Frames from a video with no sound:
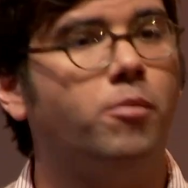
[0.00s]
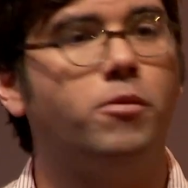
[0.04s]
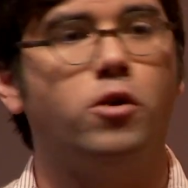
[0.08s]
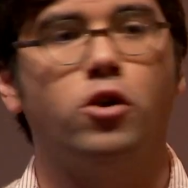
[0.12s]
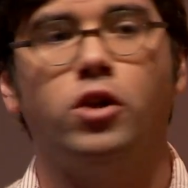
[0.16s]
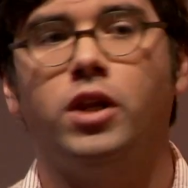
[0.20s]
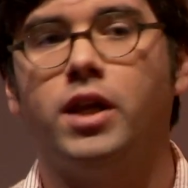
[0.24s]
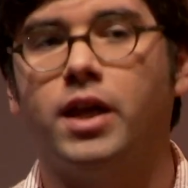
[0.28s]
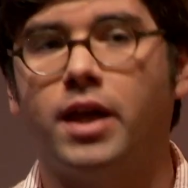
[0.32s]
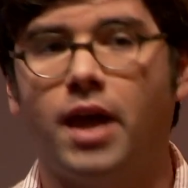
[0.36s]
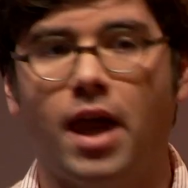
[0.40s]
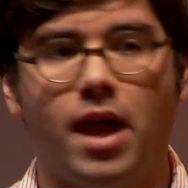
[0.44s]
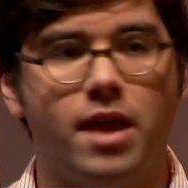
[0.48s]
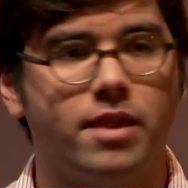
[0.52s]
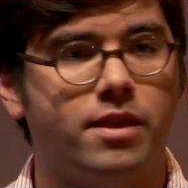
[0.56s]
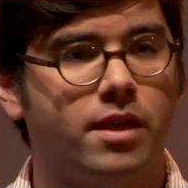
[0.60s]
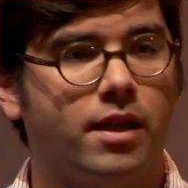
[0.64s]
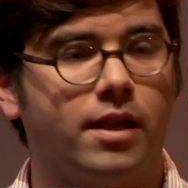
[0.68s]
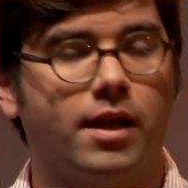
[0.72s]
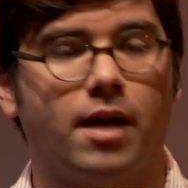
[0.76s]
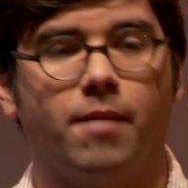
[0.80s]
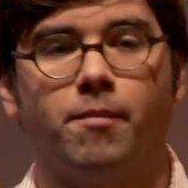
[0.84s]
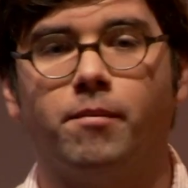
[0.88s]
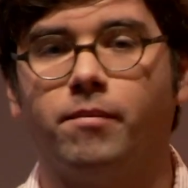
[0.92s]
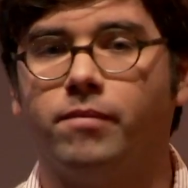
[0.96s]
of
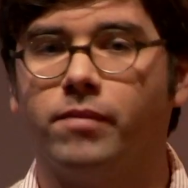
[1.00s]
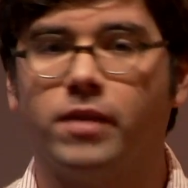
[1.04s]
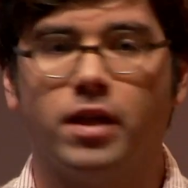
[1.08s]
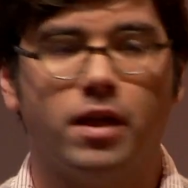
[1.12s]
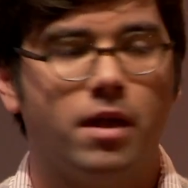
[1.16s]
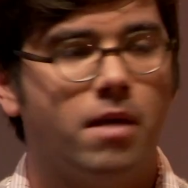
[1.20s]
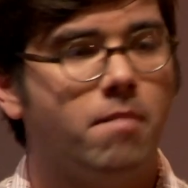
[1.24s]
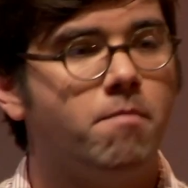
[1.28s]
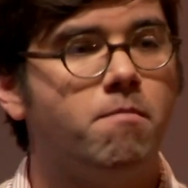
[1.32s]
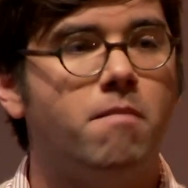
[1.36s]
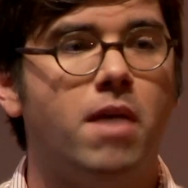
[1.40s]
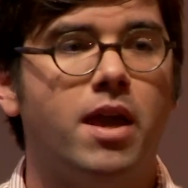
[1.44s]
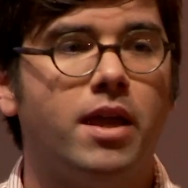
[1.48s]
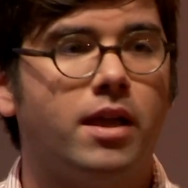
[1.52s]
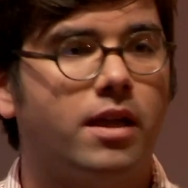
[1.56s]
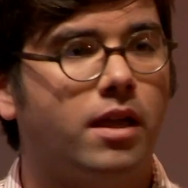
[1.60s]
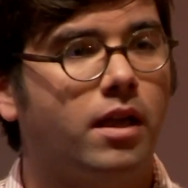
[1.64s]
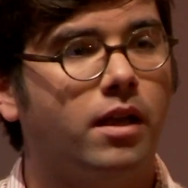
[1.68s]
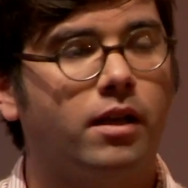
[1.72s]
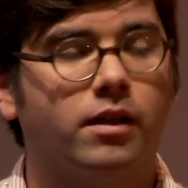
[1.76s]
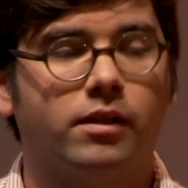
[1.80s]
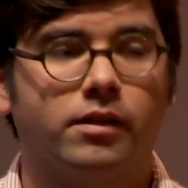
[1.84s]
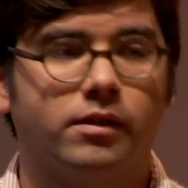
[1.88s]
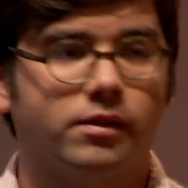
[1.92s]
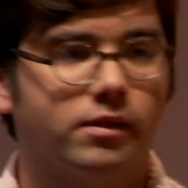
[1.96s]
communicating and
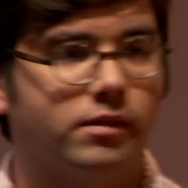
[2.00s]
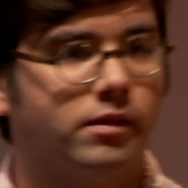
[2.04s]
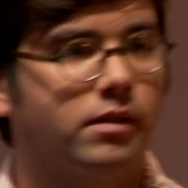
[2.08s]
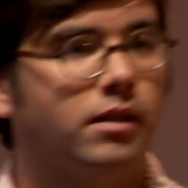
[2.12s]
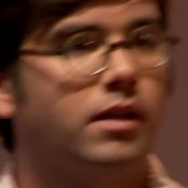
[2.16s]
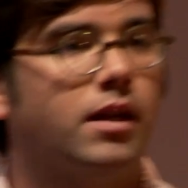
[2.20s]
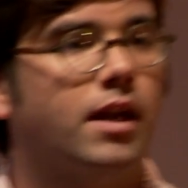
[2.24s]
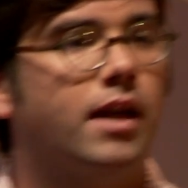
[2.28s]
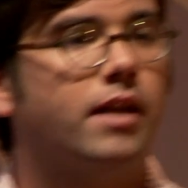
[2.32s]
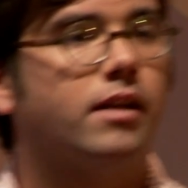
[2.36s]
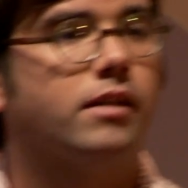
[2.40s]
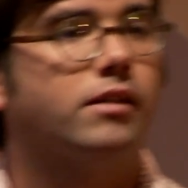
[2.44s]
making